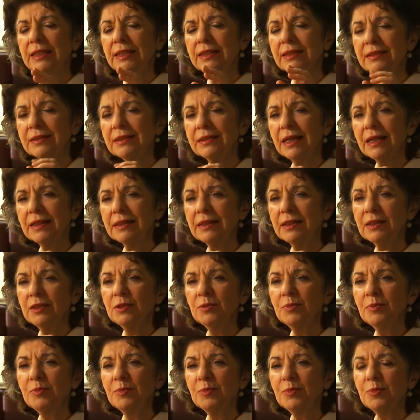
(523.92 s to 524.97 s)
It's not that
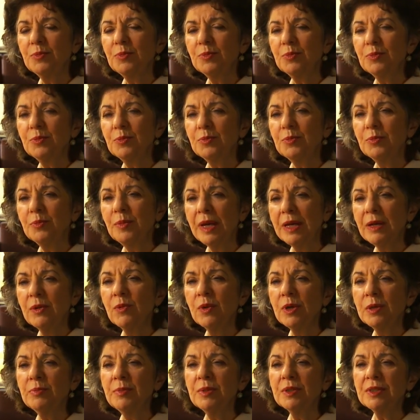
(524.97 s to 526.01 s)
you make
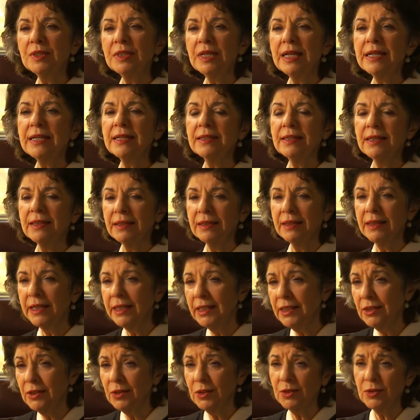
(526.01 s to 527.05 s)
one mistake and then
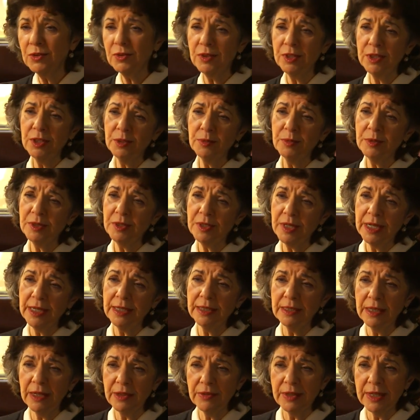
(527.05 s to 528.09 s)
later you see your mistake
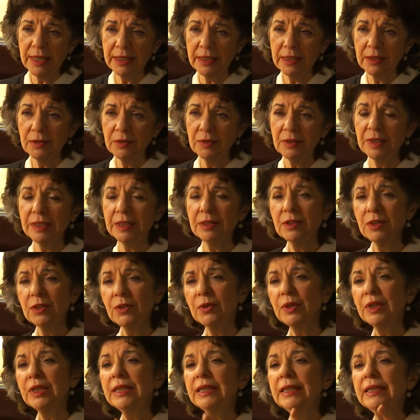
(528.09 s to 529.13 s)
and now you can't get over it.
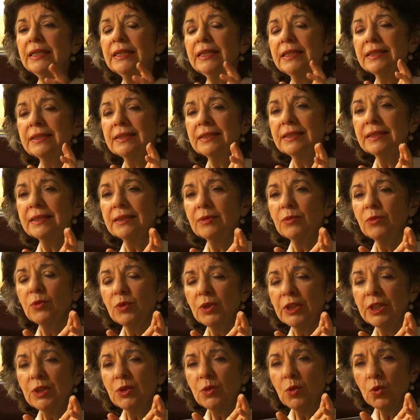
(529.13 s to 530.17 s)
No, it's
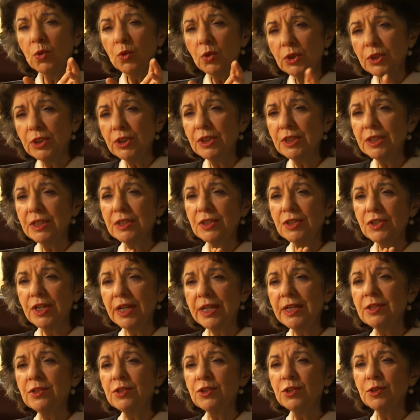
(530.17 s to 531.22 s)
that in order to
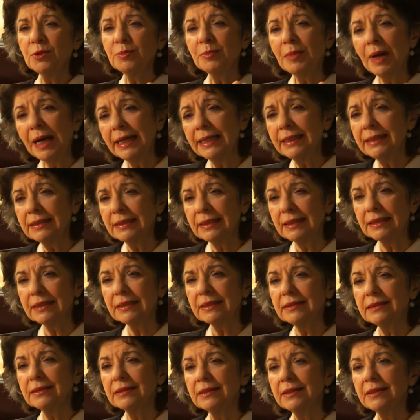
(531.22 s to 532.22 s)
change your mind,